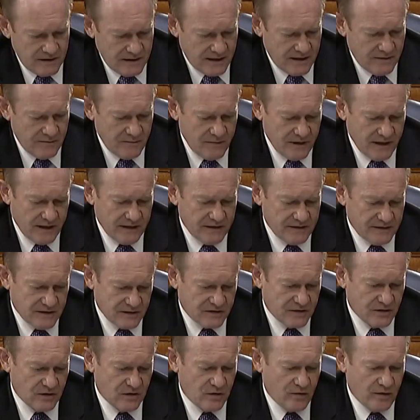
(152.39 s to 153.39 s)
an
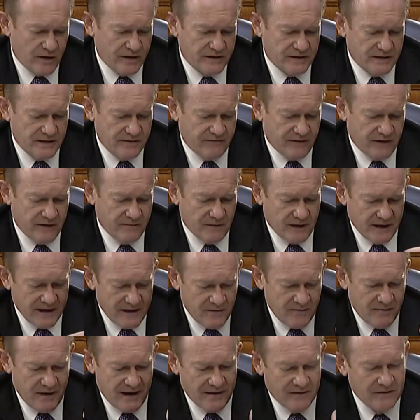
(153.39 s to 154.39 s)
additional question, if I
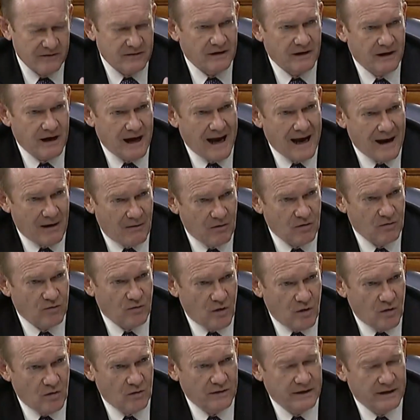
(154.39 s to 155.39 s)
might, about our
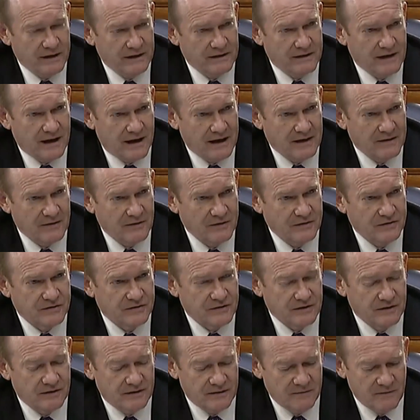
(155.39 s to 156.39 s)
role in Congress